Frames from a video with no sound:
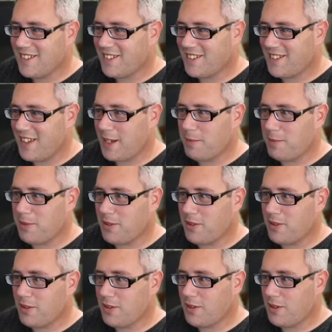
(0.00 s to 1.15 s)

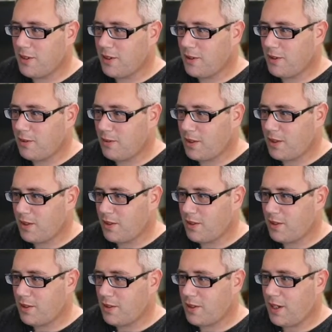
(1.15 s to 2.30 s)
sample
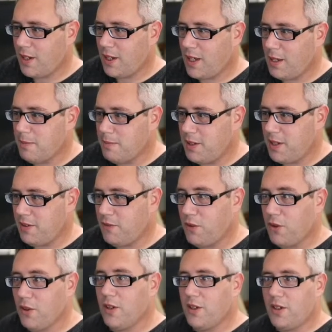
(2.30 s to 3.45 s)
render.m p
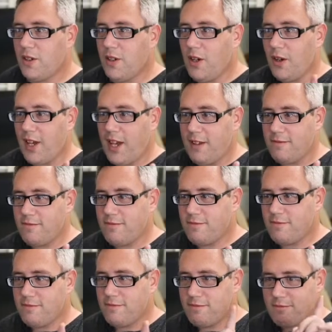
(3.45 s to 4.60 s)
four. Okay.
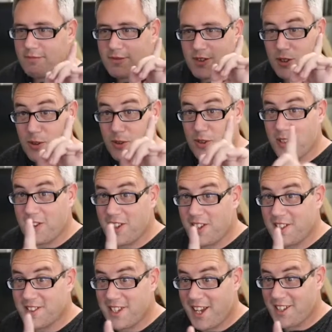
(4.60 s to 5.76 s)
So they're the
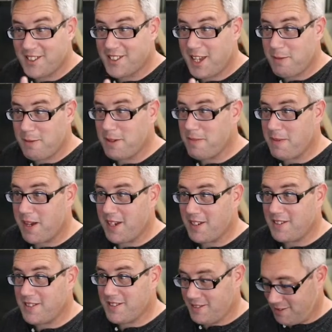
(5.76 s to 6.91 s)
exact same
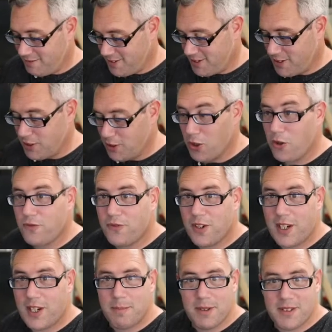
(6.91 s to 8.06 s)
command, no
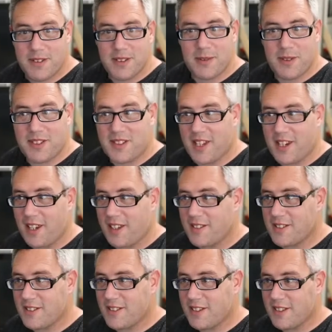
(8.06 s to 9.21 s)
funny business with the
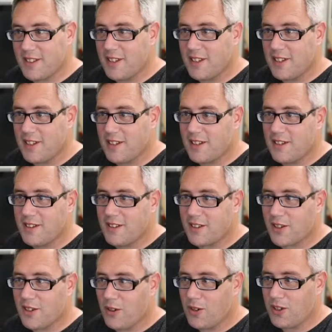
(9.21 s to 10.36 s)
settings.
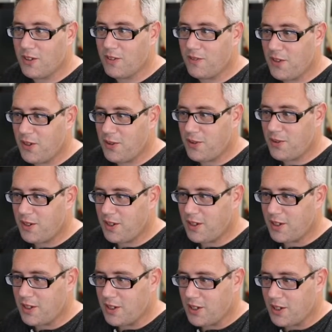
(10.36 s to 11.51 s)
Go on the phone,
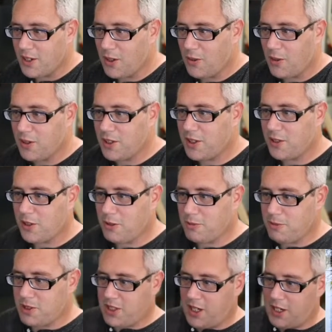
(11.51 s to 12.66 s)
go on the local
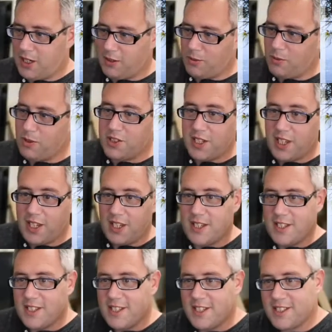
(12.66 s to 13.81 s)
machine. We're just gonna
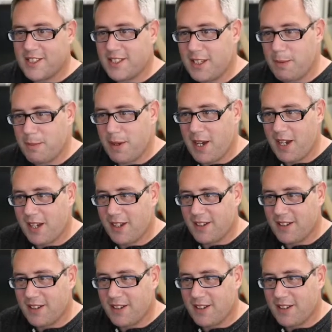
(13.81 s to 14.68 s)
sit back